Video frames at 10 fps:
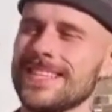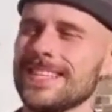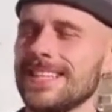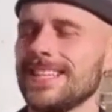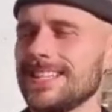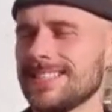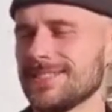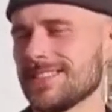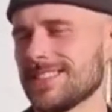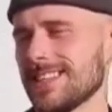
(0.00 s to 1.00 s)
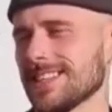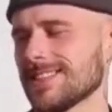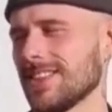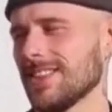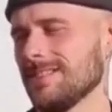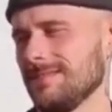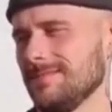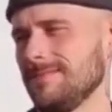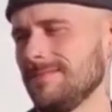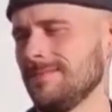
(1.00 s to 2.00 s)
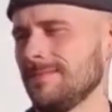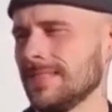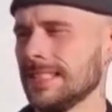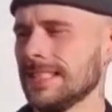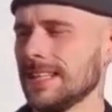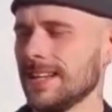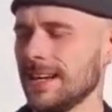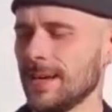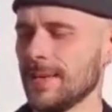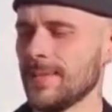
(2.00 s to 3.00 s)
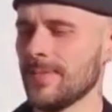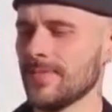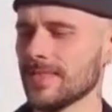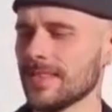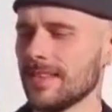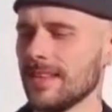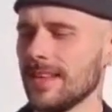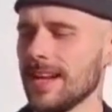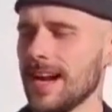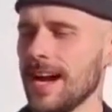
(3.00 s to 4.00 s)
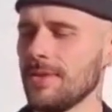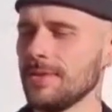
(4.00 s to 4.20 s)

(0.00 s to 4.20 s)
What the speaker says: Yeah, that's interesting. So, I